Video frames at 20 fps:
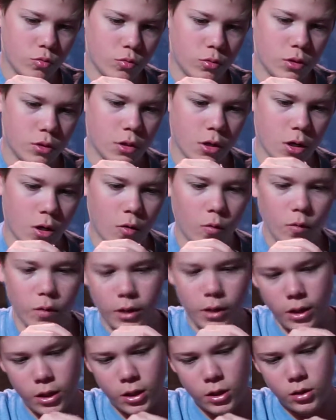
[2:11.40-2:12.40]
So
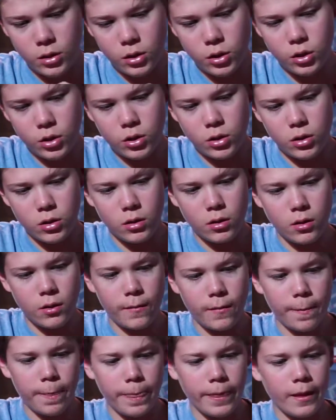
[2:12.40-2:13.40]
each,
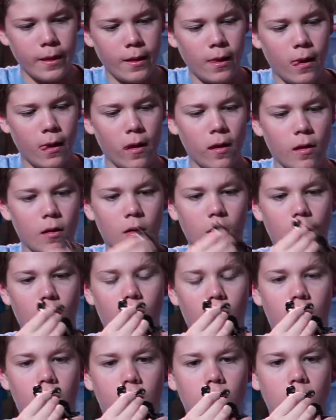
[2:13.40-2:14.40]

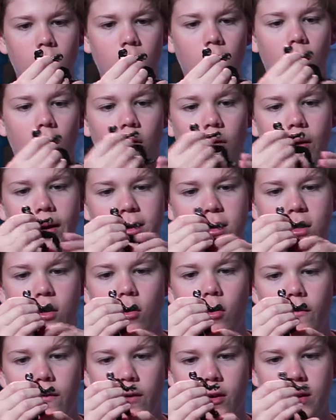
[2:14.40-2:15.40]
oh, I should
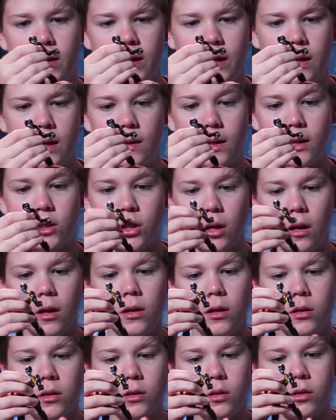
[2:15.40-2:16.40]
go over articulation.
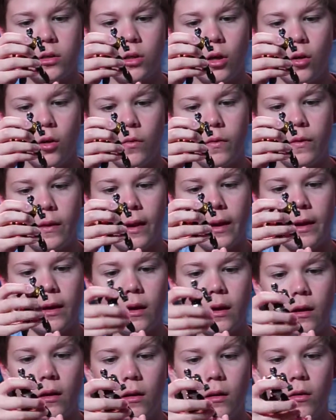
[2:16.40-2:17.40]
So they
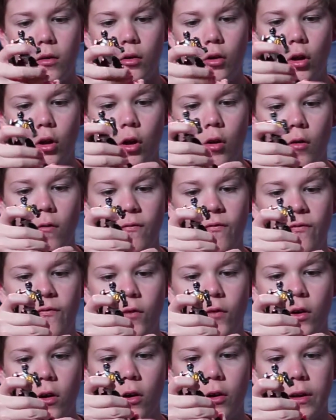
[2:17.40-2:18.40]
can, no
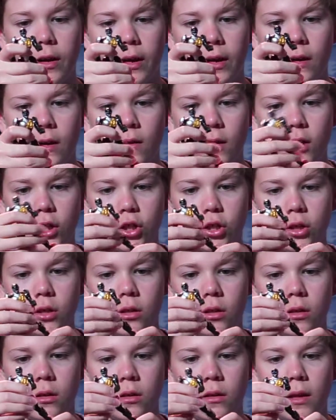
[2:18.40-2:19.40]
foot
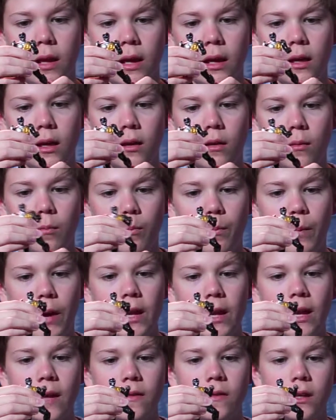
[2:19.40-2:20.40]
articulation, they
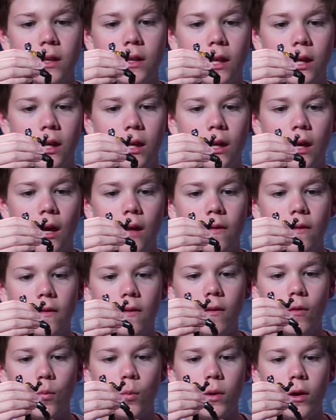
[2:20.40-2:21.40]
bend at the knee, and then
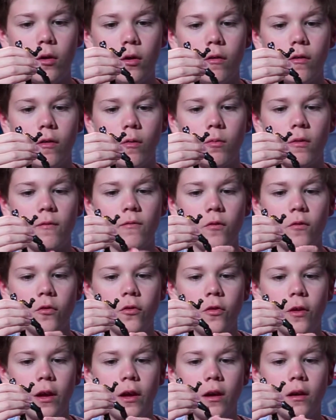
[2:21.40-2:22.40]
this weird swivel
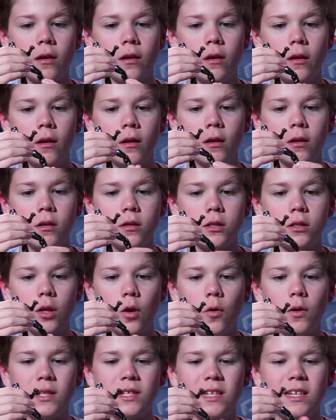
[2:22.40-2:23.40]
thing,
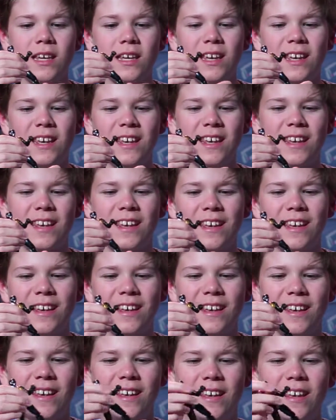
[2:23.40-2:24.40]
so
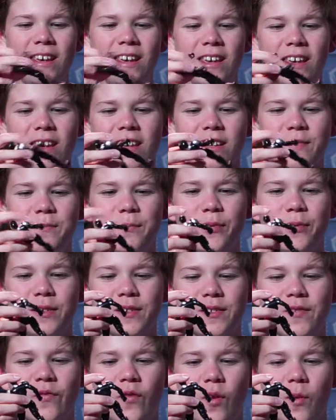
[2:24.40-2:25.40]
he can put
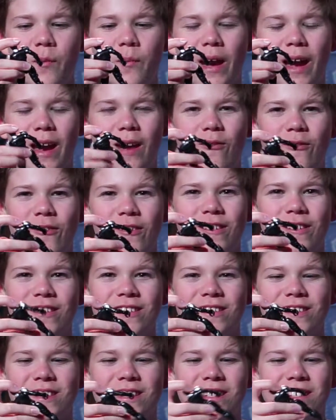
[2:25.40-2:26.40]
his foot
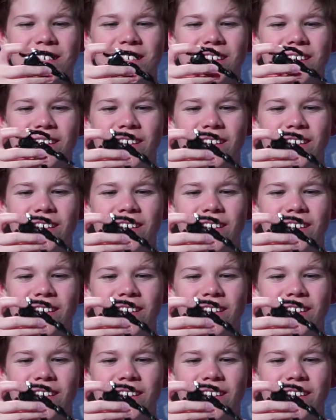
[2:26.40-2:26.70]
backwards.